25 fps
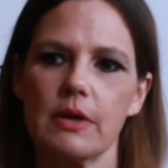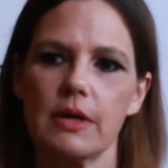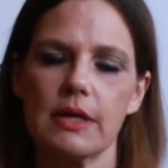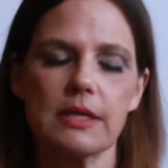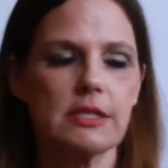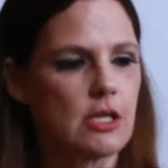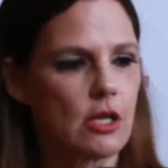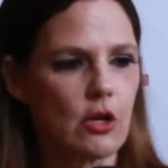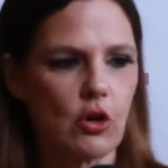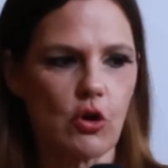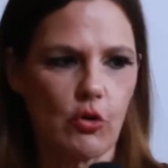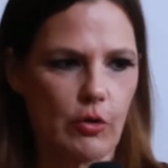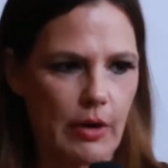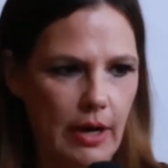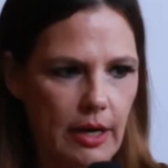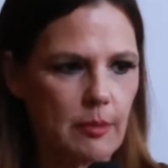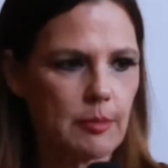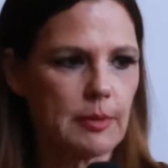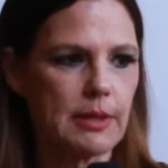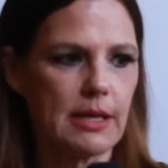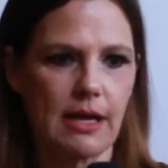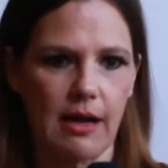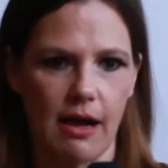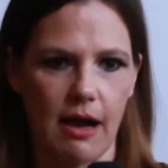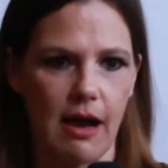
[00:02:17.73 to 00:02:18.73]
is
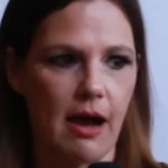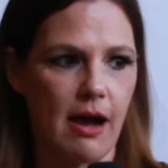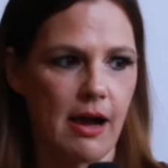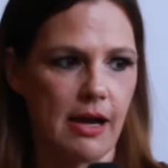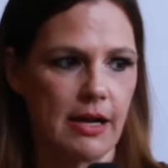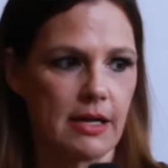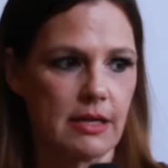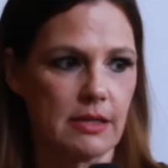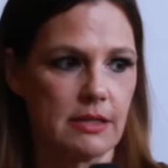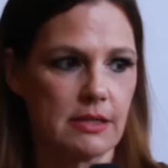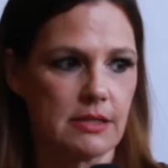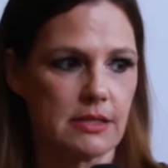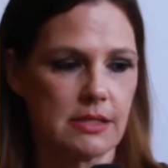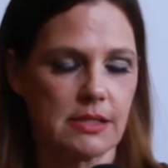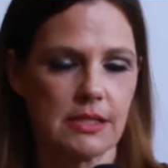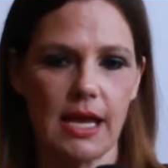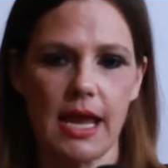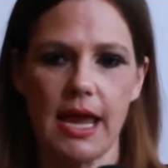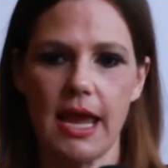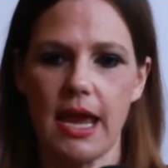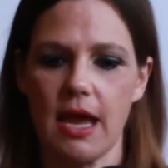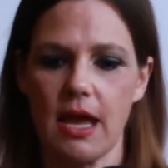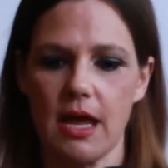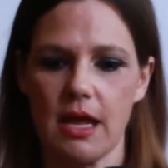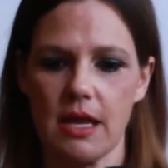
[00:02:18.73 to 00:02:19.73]
incredibly kind
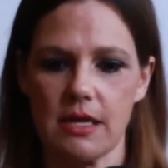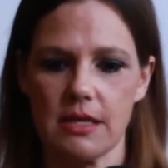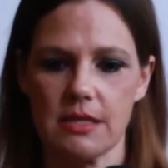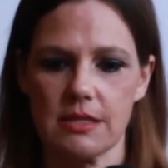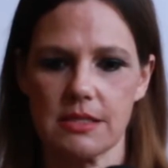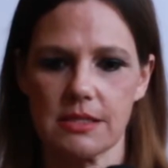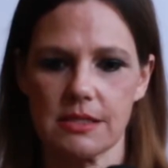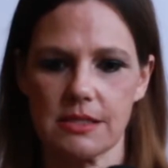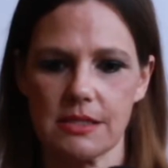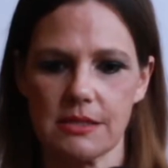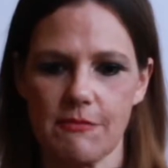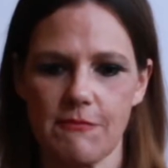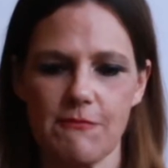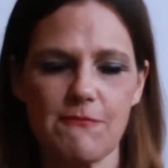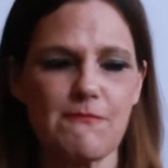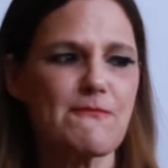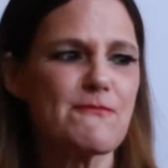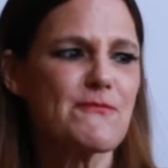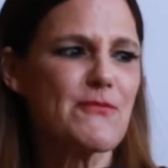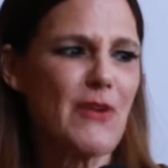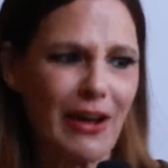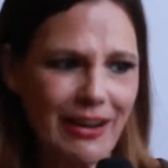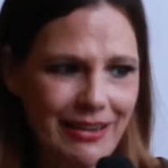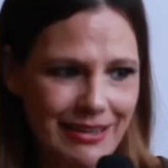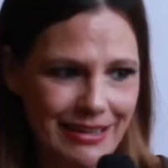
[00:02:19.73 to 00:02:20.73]
and
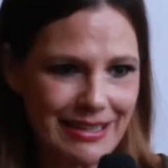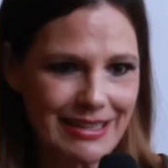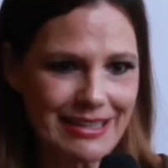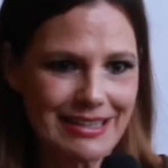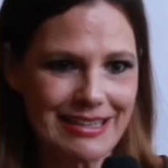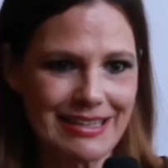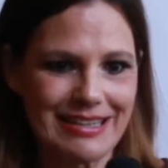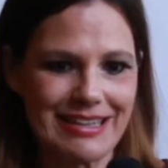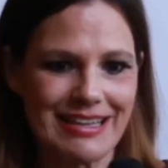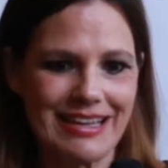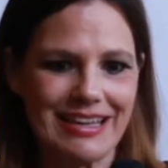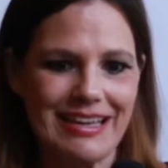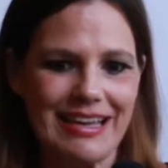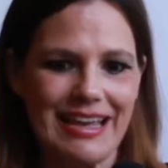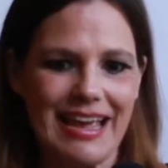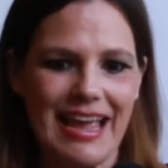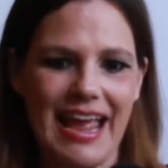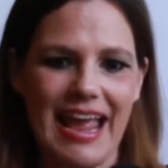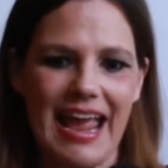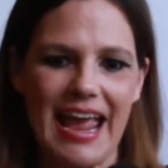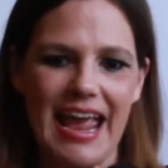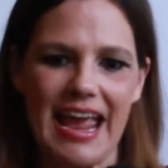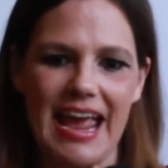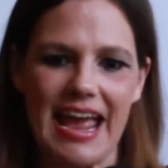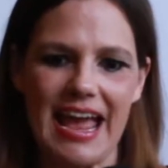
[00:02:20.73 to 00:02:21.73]
funny
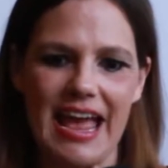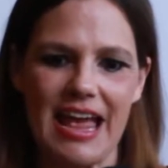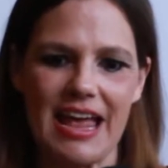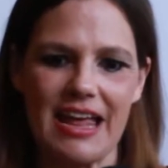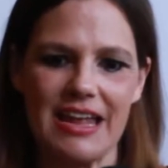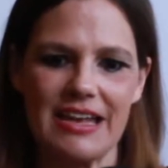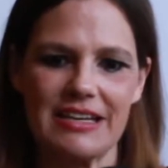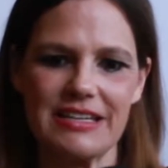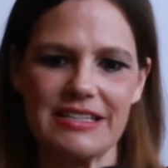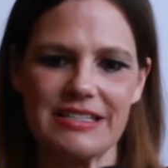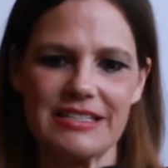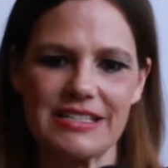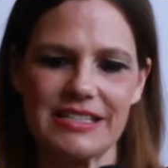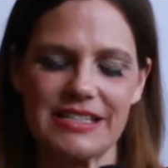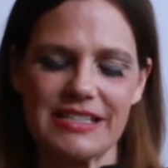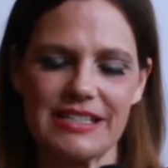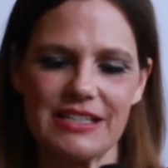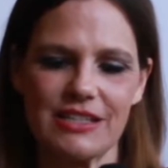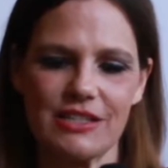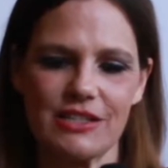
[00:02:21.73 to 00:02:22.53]
and